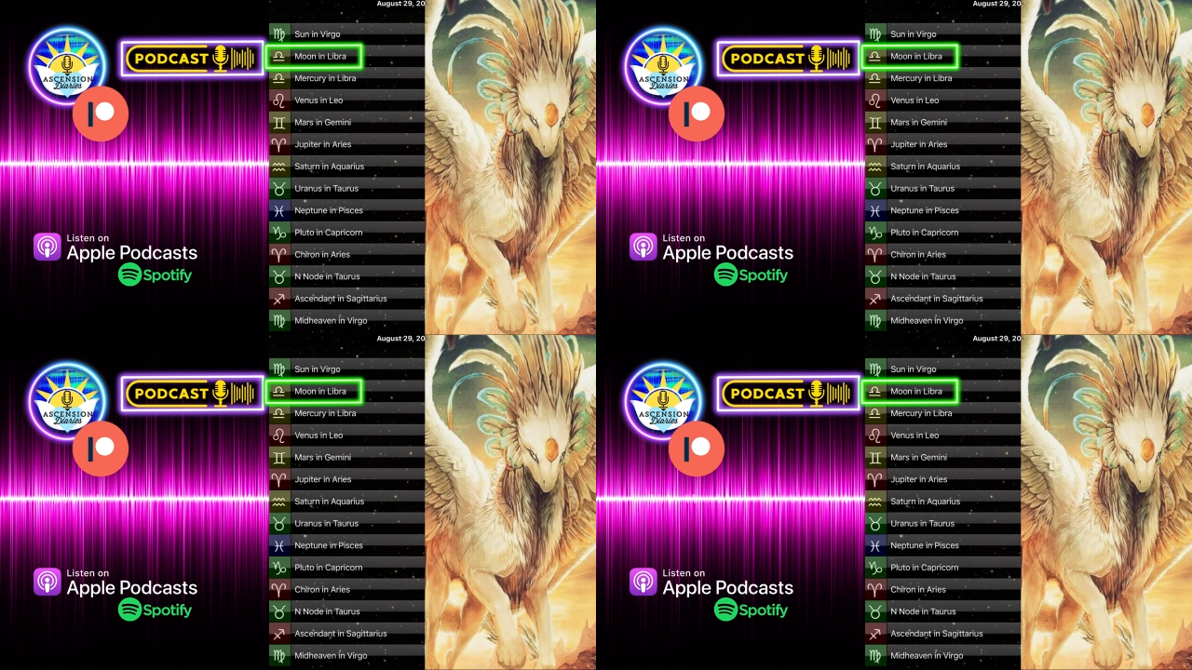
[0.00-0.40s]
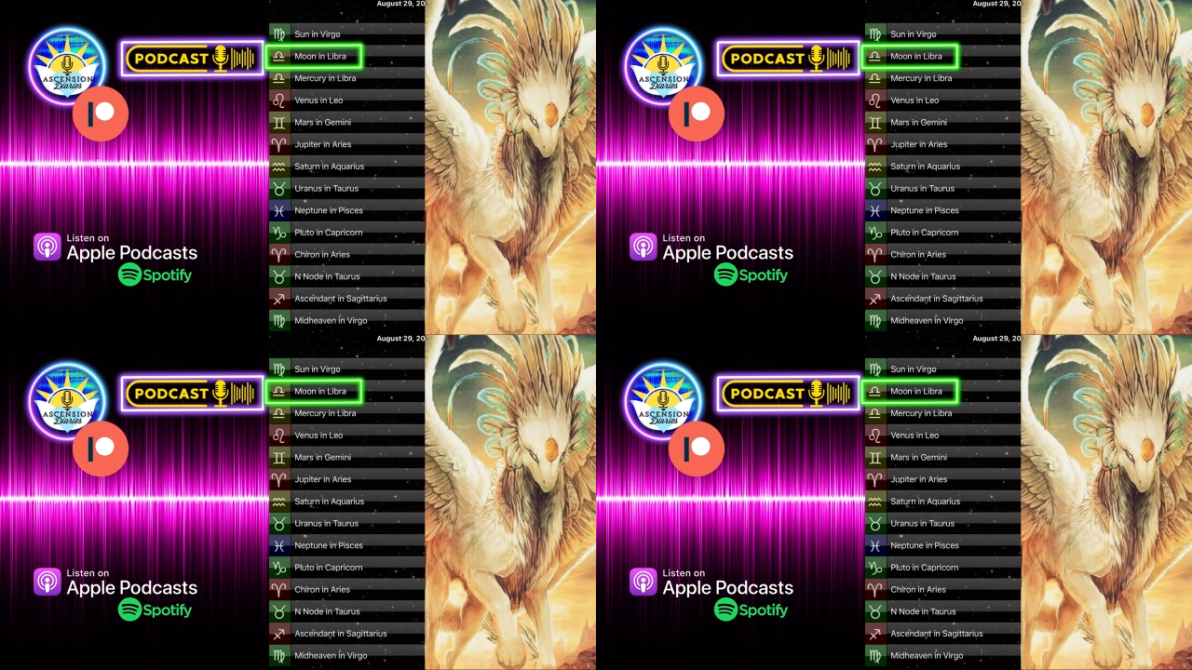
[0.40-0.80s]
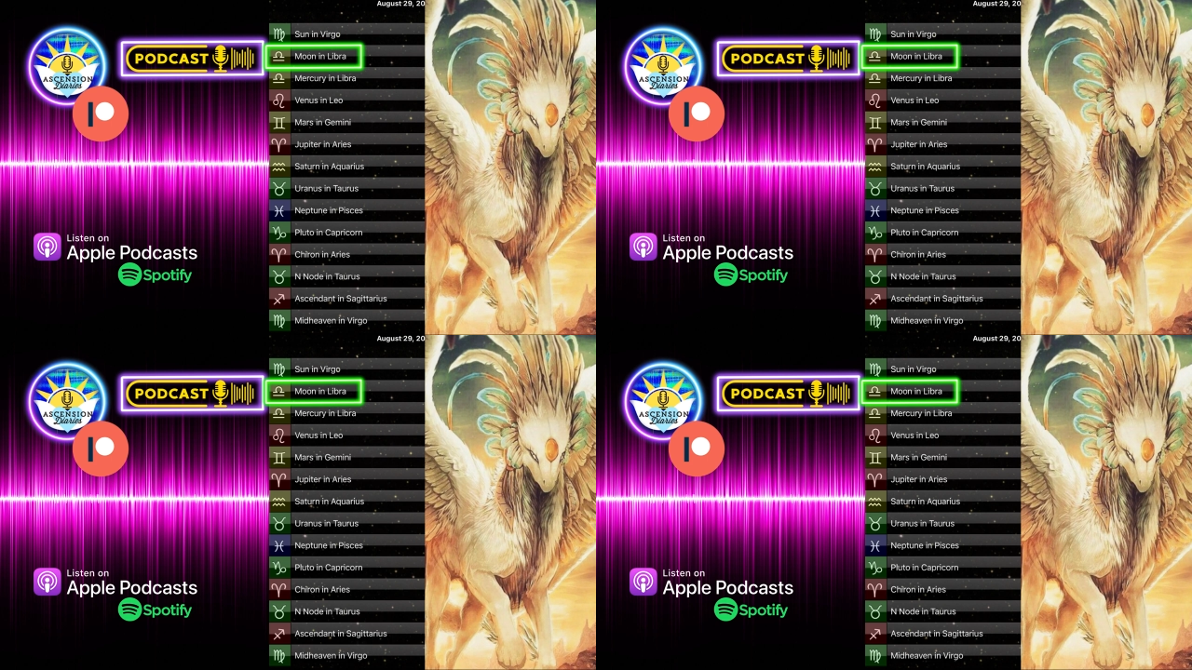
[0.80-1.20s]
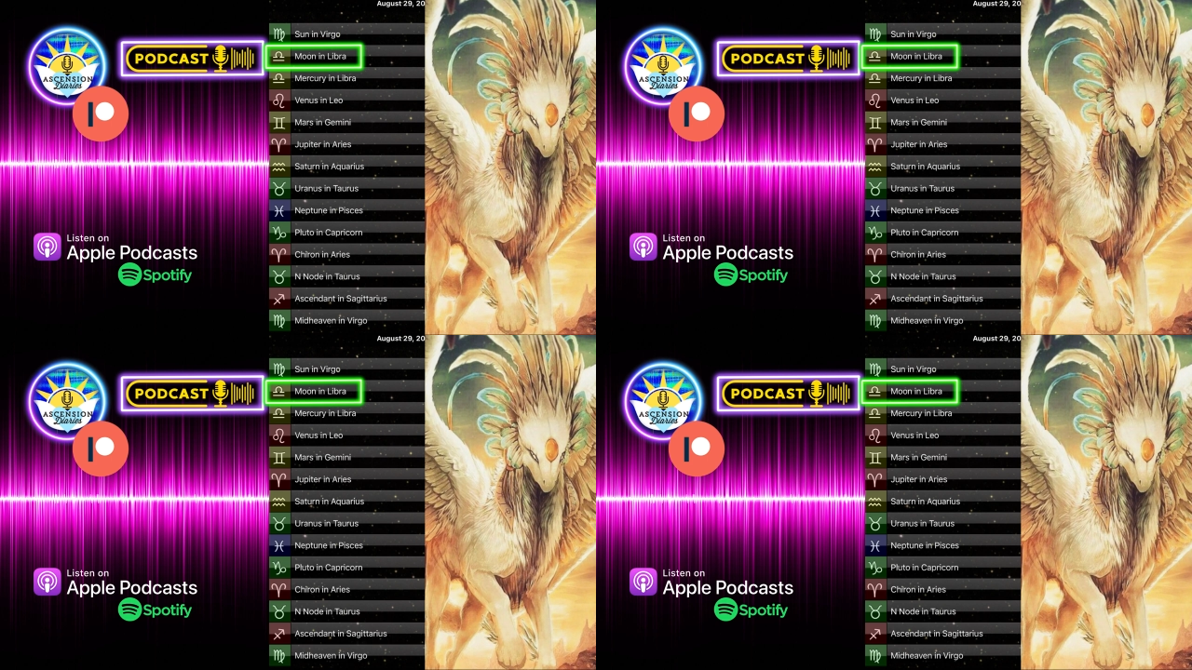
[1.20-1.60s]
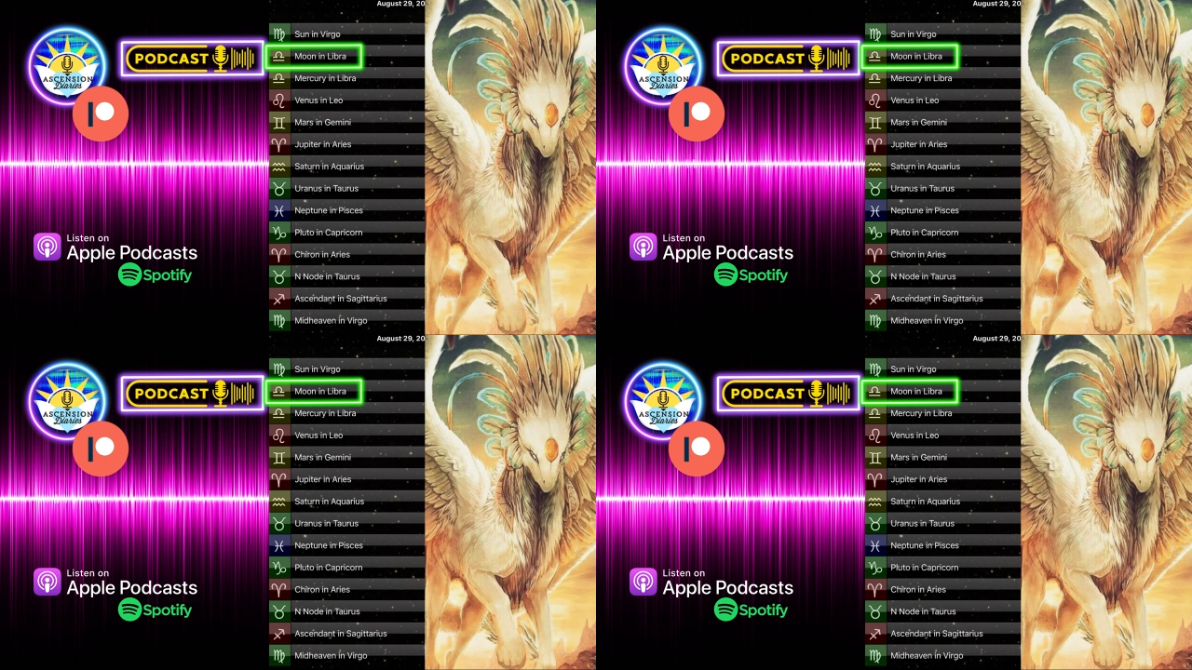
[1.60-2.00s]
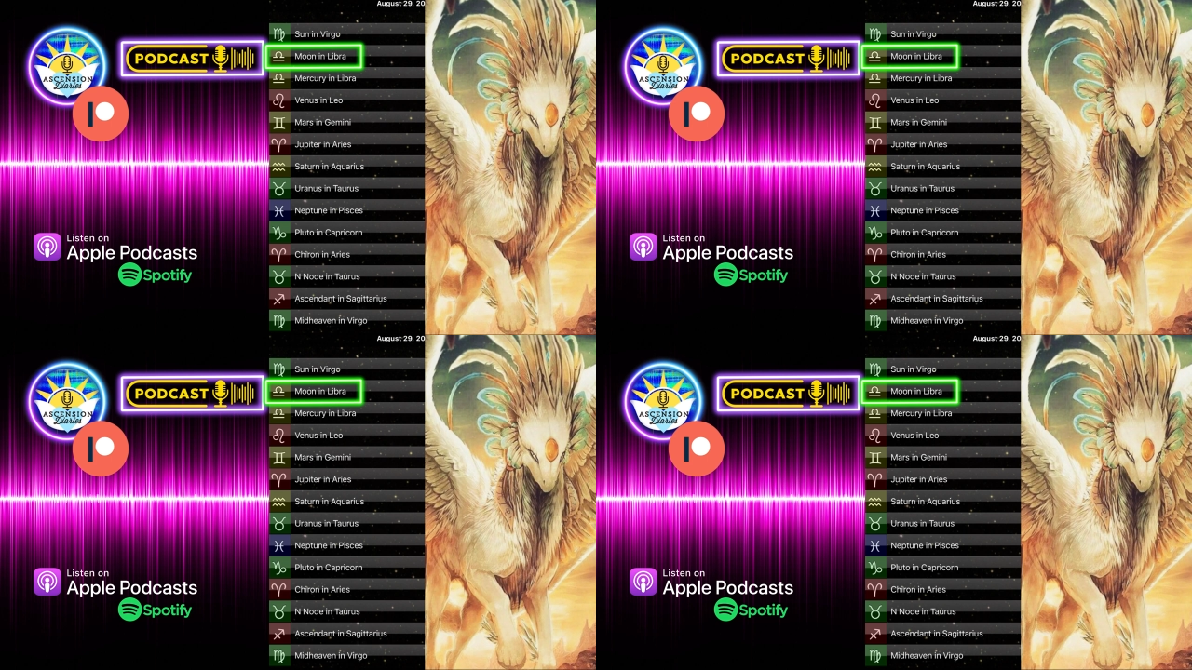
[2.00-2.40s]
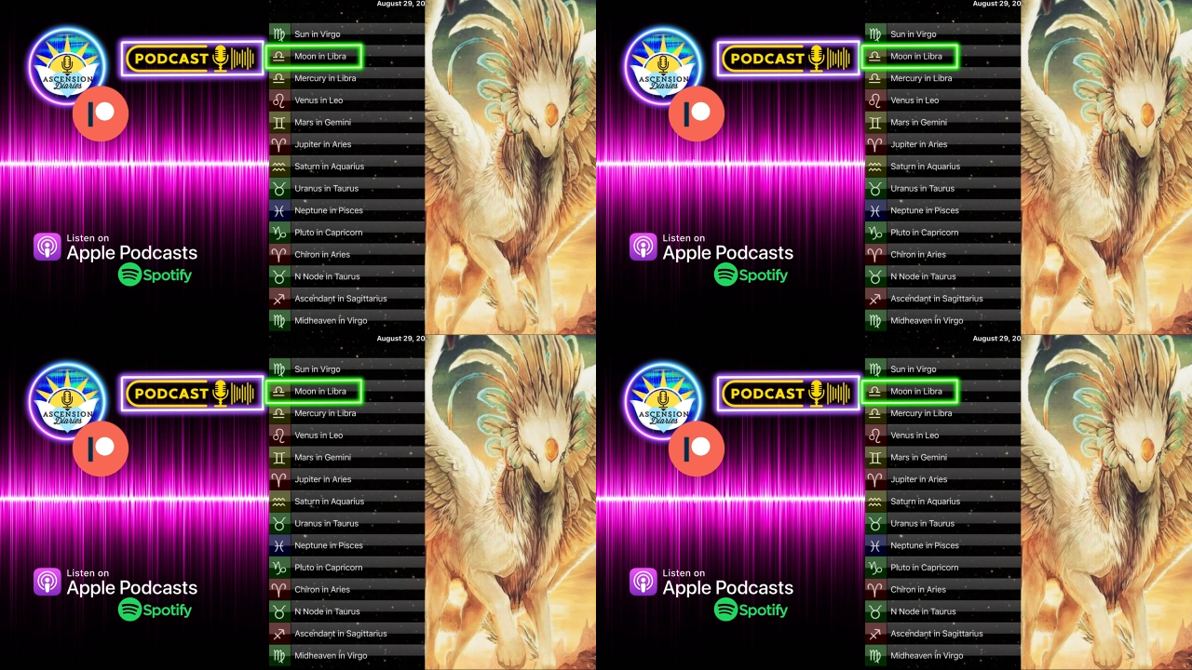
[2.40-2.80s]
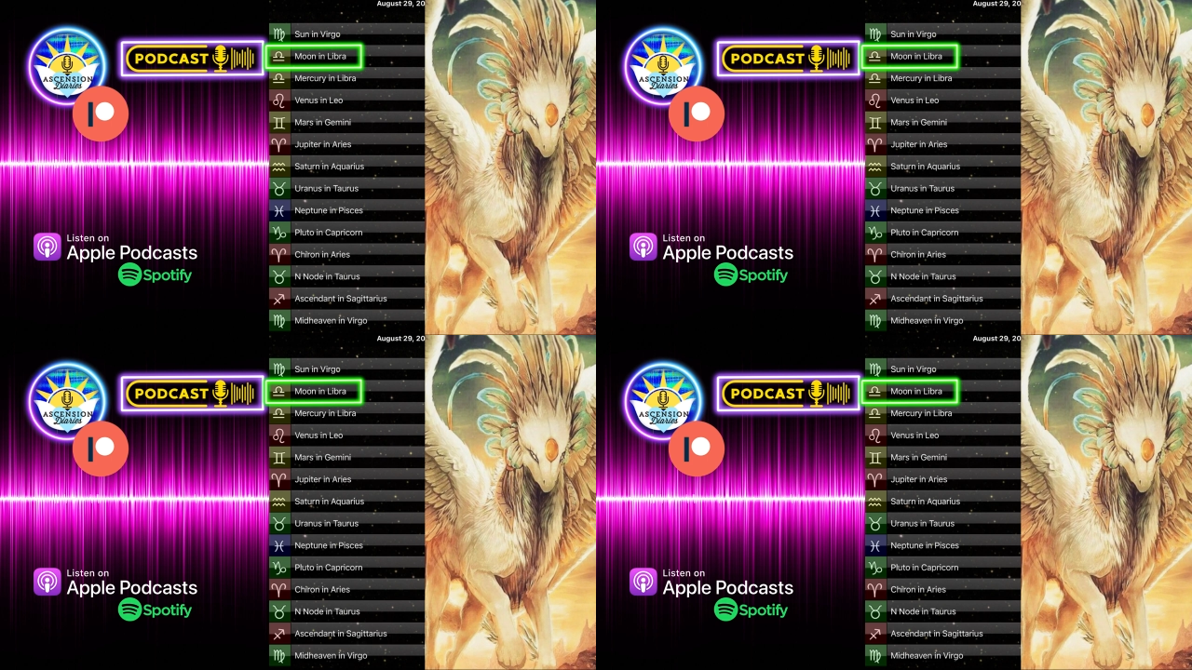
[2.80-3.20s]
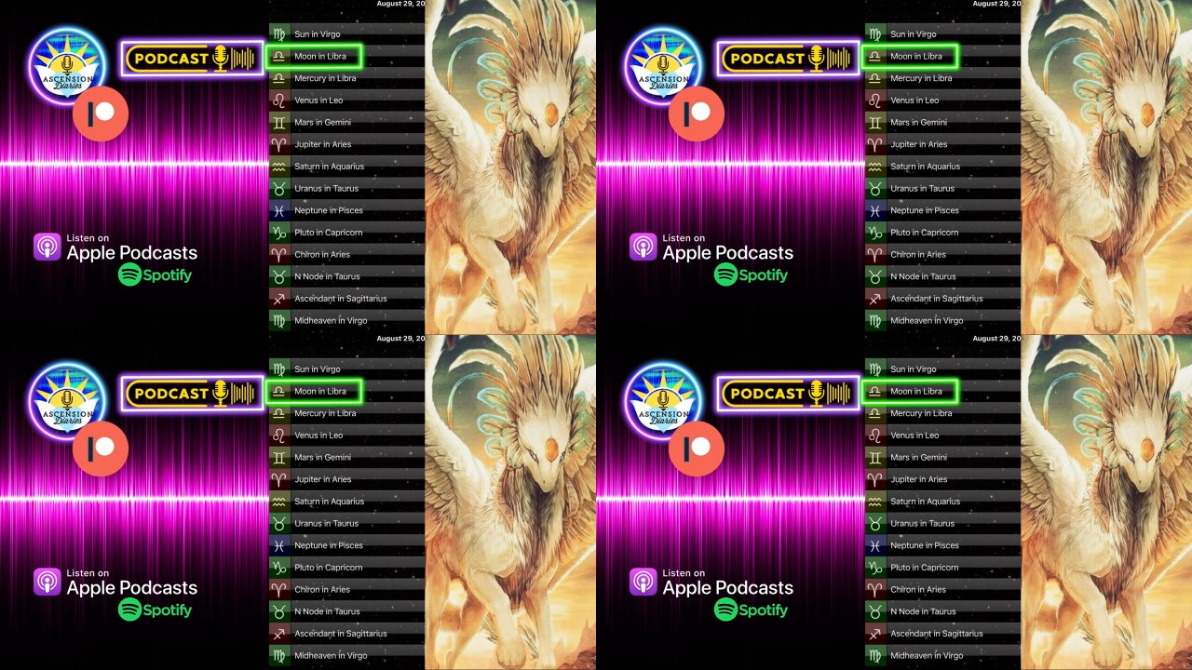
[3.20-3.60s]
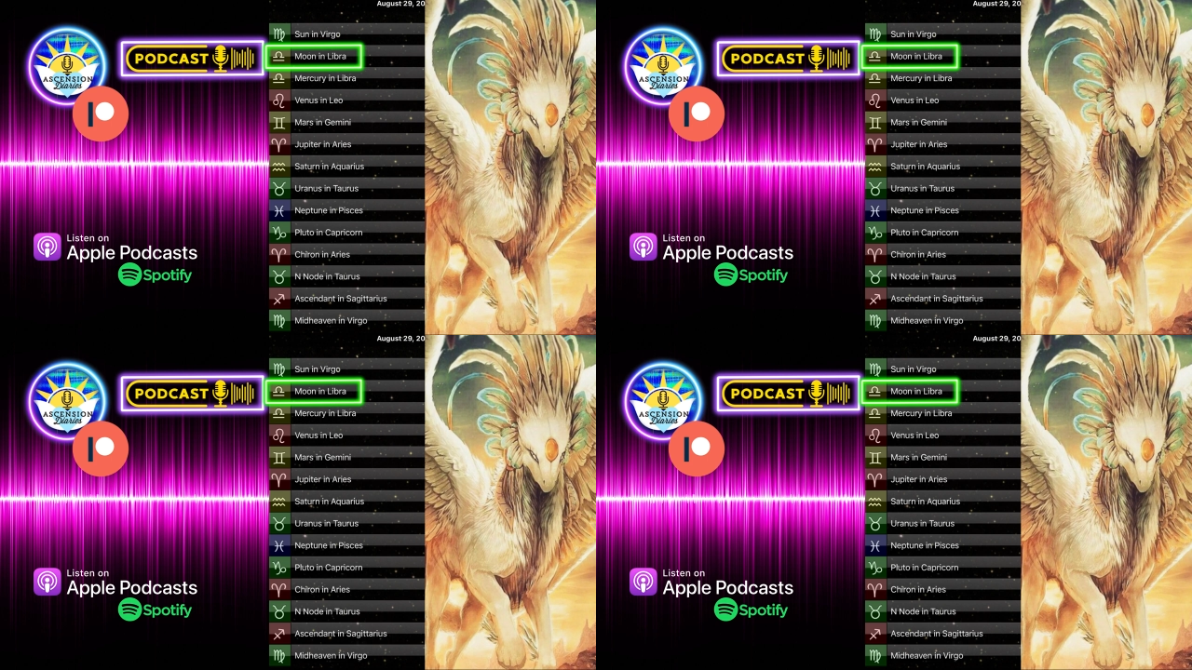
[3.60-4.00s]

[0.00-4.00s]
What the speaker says: No face is visible, so there are no lips to read.